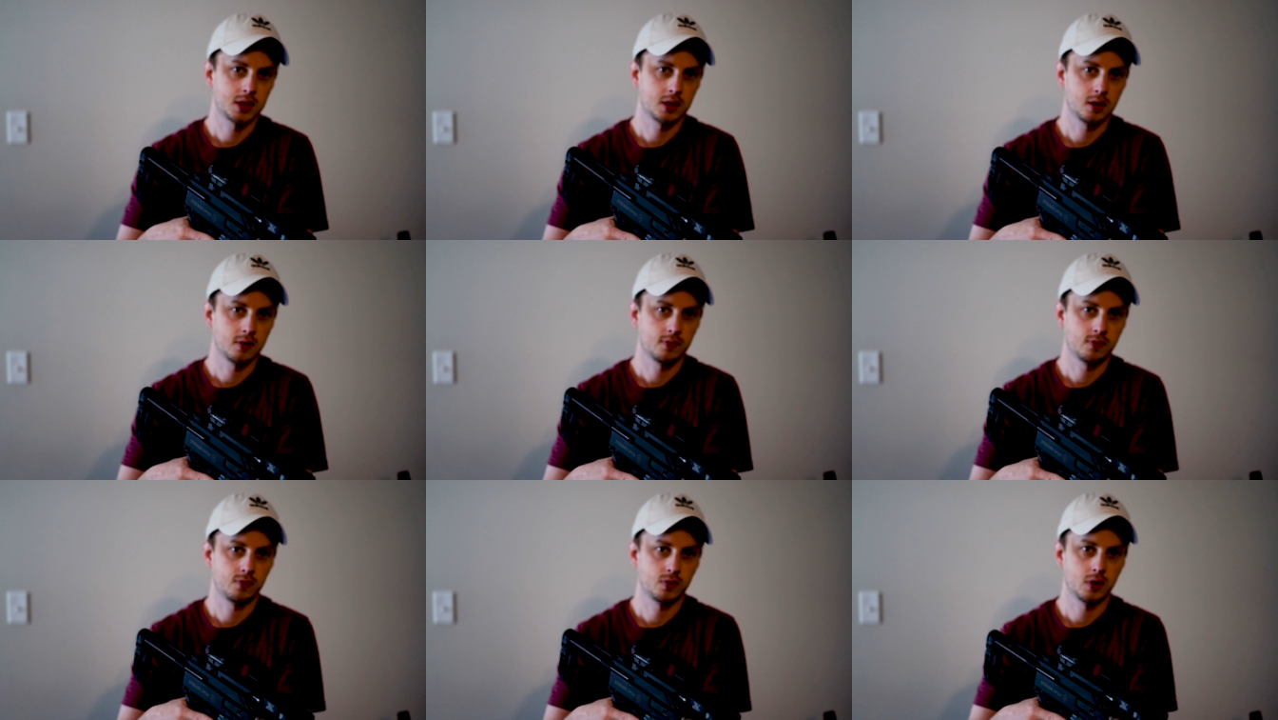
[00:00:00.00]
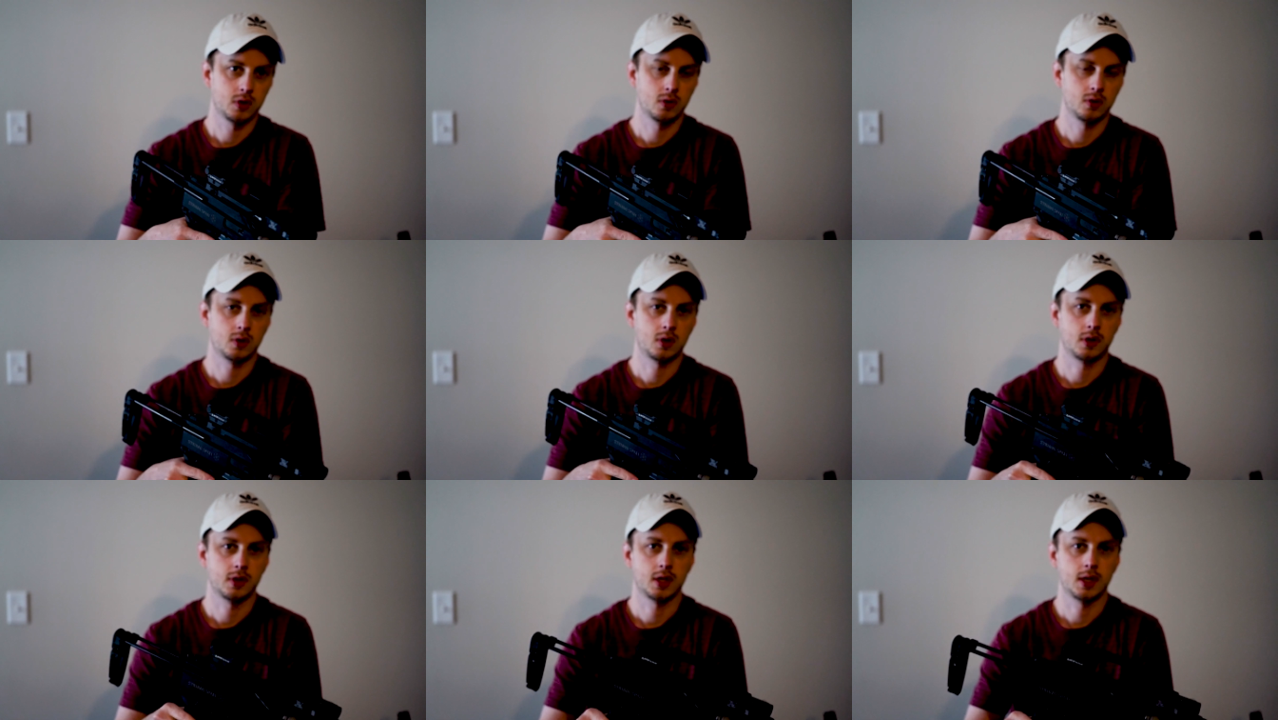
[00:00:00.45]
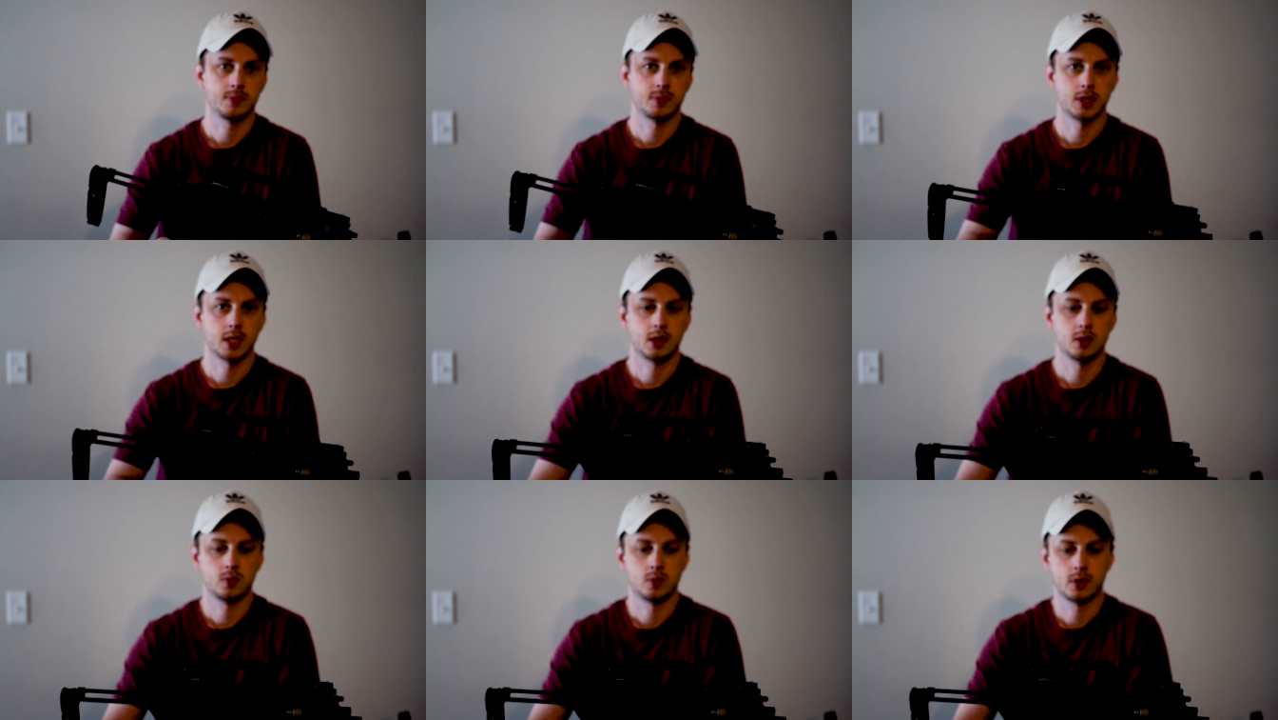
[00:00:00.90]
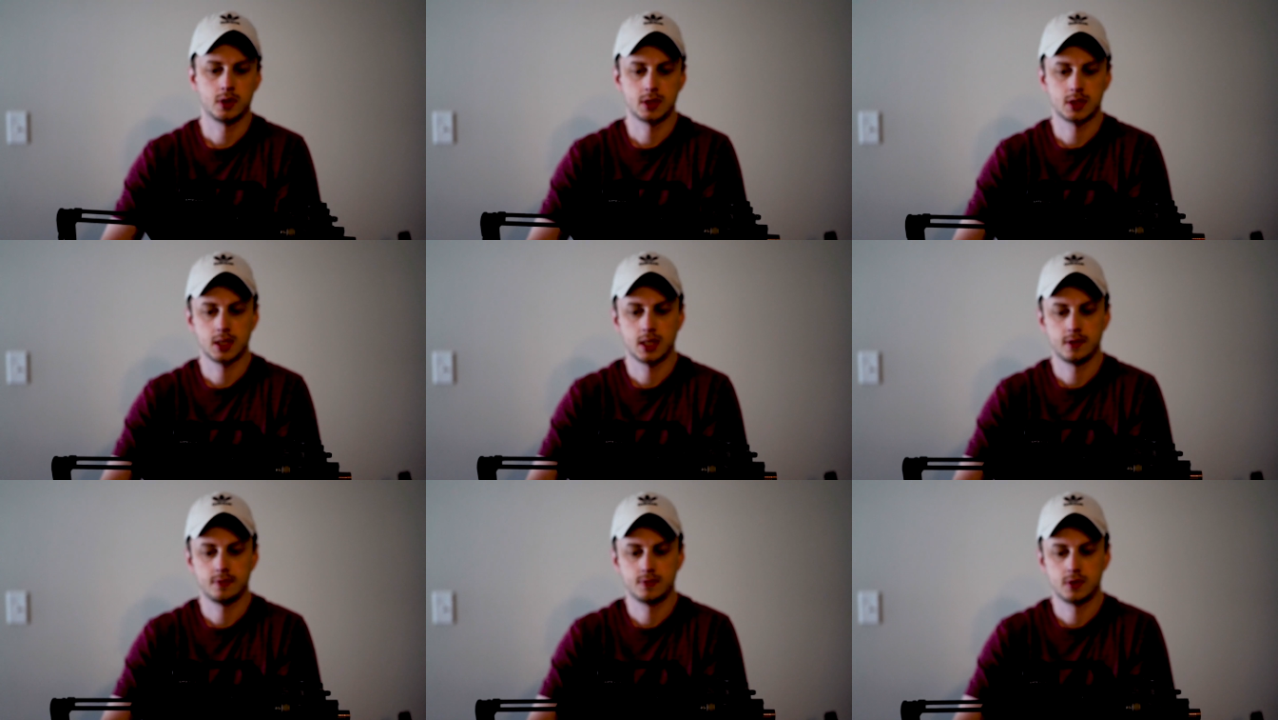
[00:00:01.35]
the overview or the update I wanted
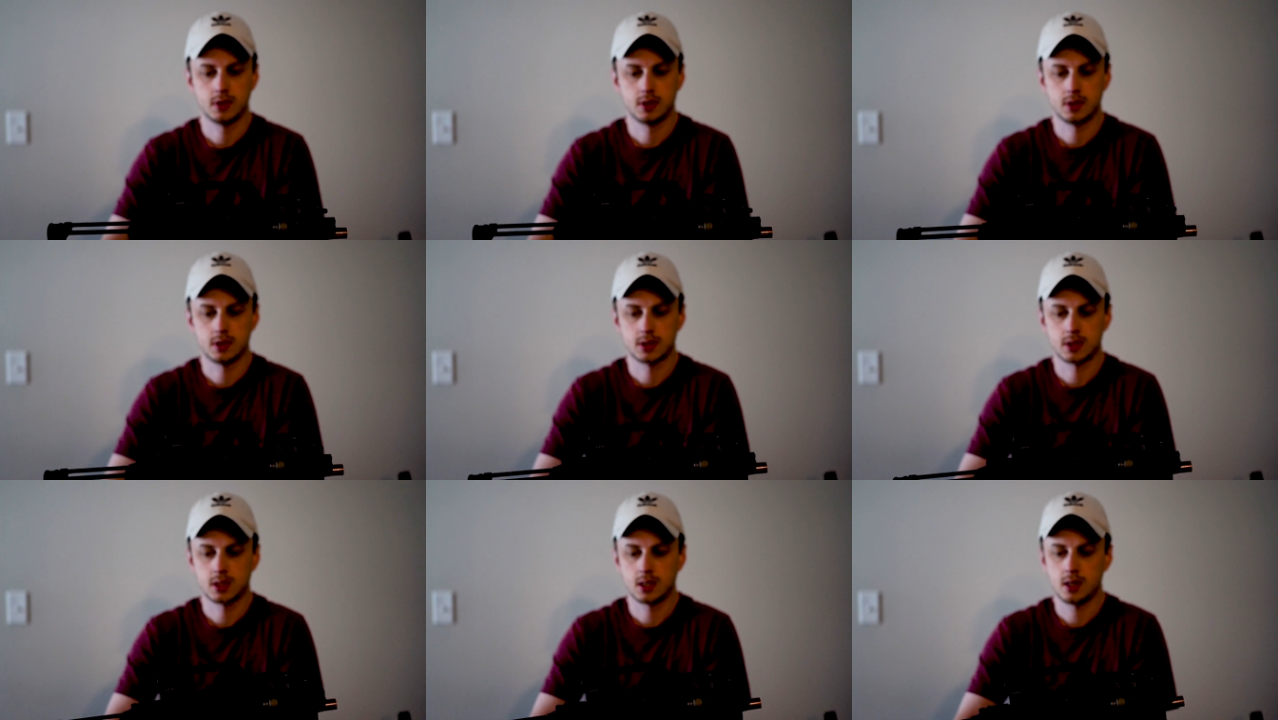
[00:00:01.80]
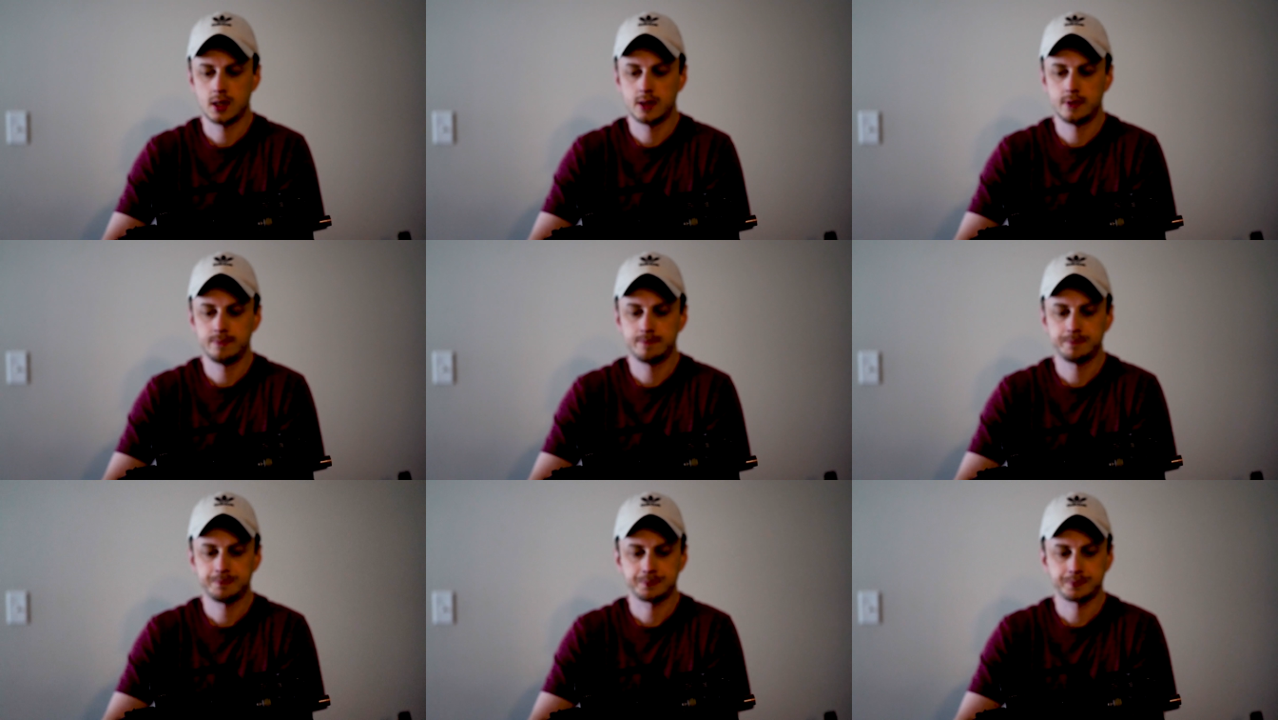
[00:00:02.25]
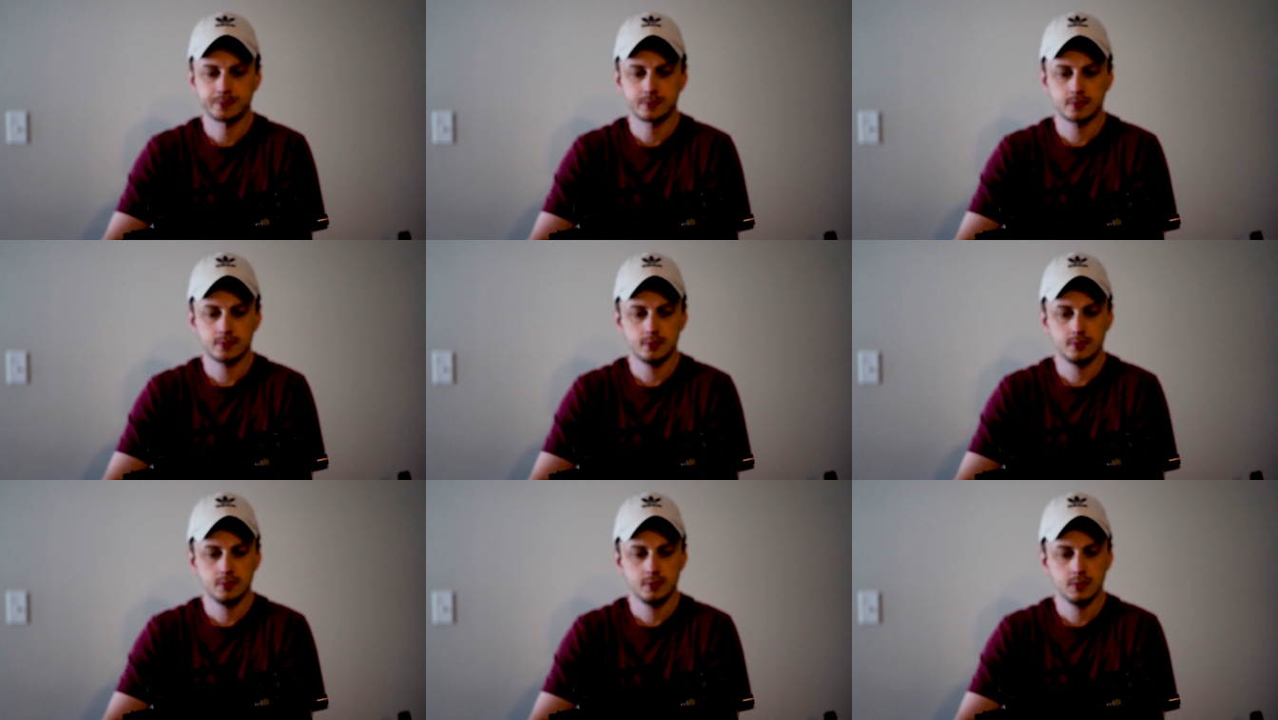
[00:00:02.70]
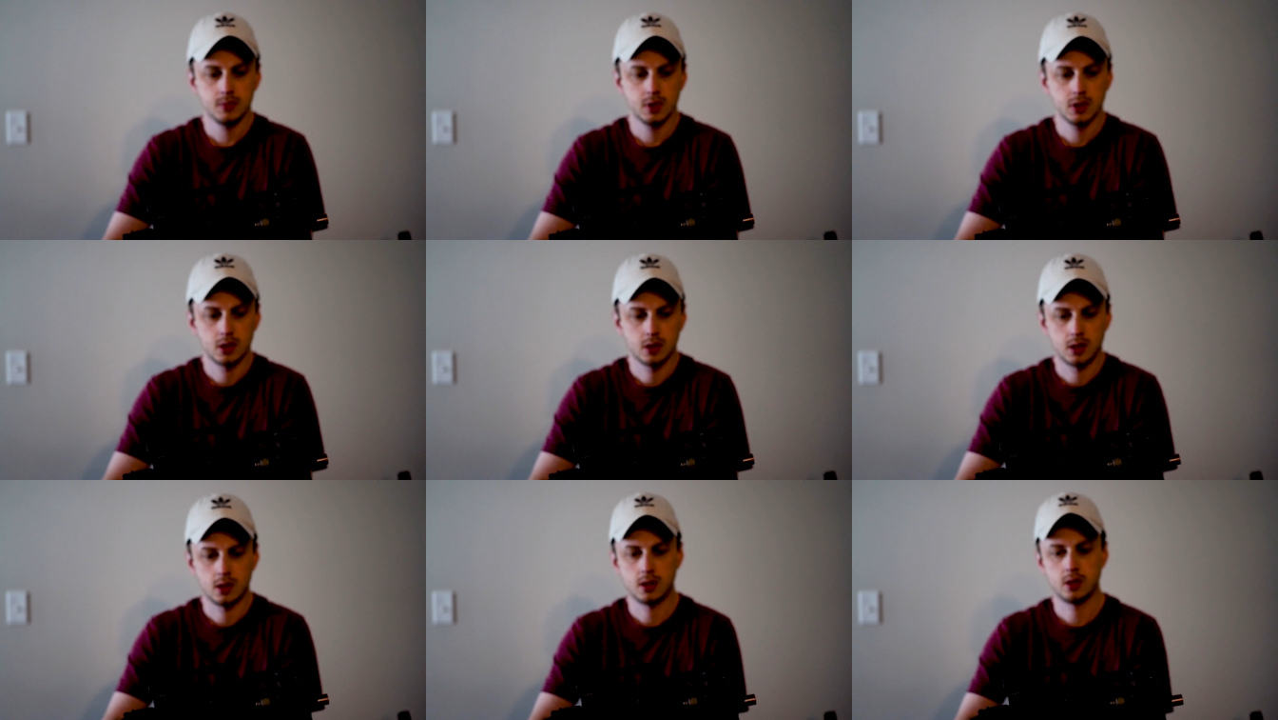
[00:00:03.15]
to give to this gun.
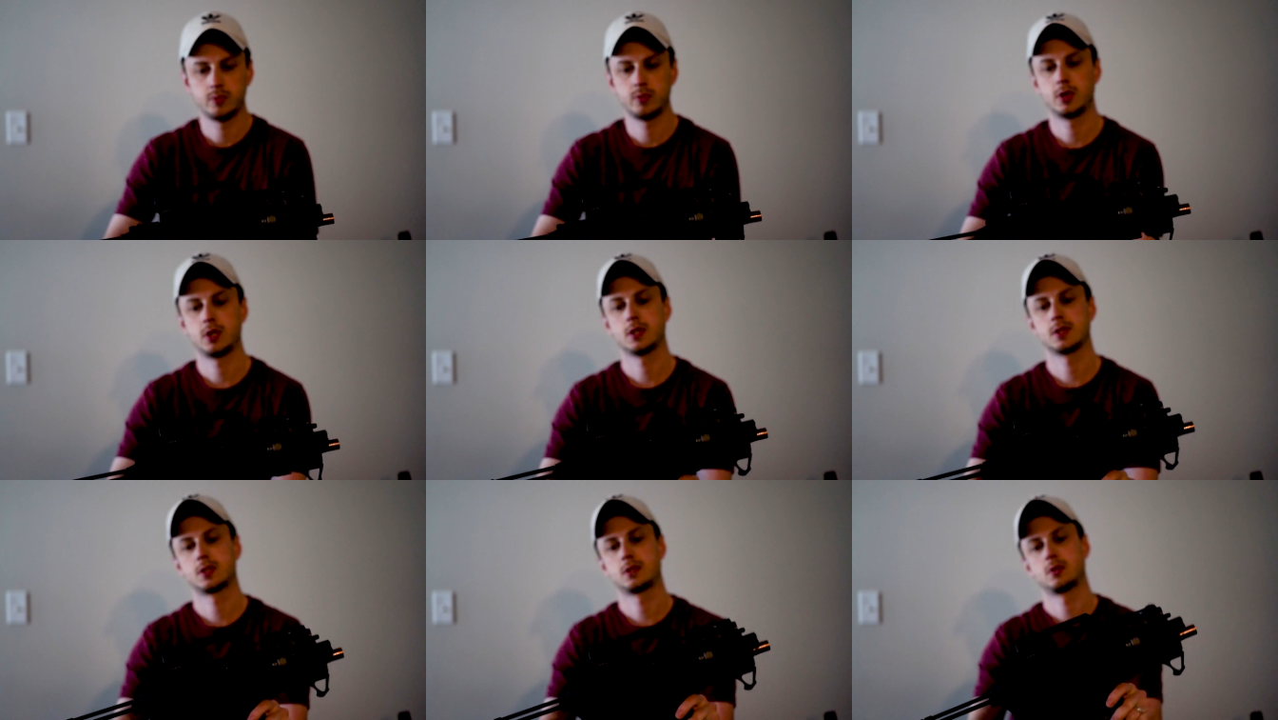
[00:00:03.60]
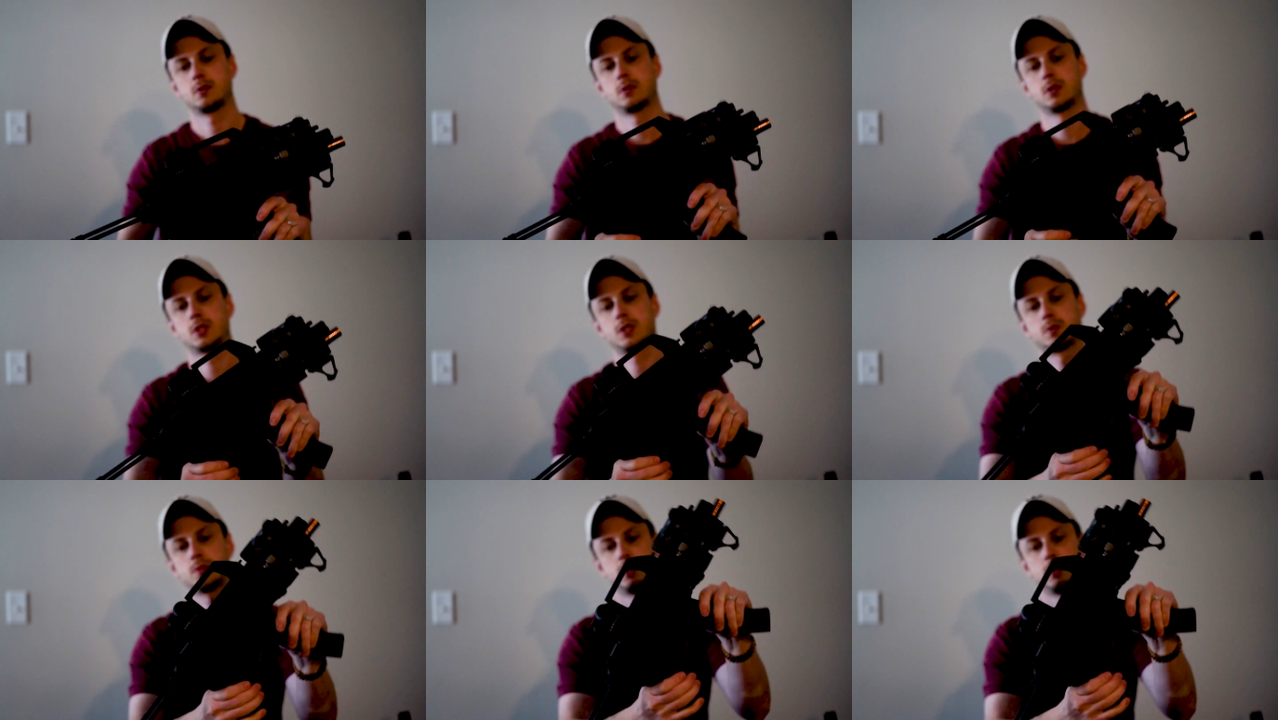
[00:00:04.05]
And also I just